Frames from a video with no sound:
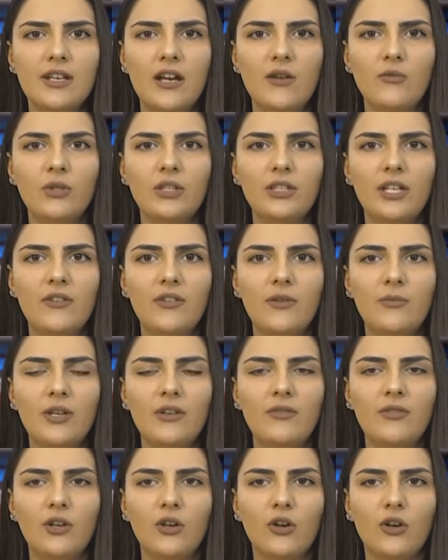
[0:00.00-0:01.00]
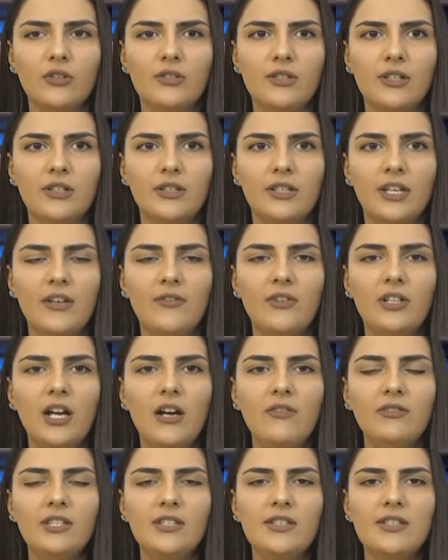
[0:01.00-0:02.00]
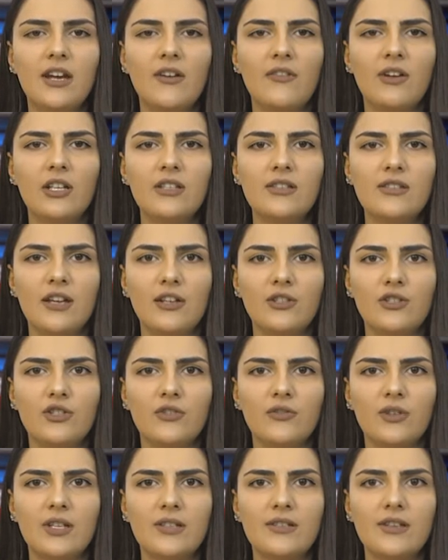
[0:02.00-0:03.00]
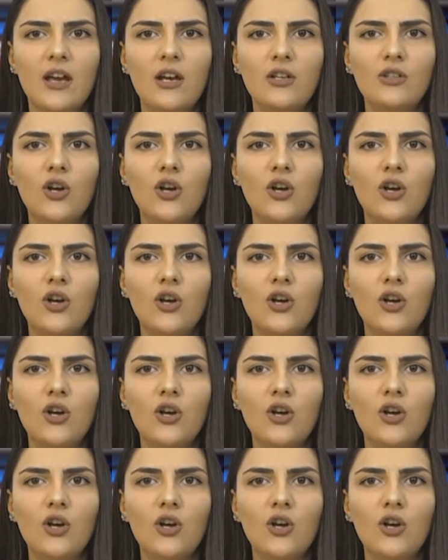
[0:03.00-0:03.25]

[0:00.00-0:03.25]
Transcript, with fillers: that will never be forgotten, even after several centuries.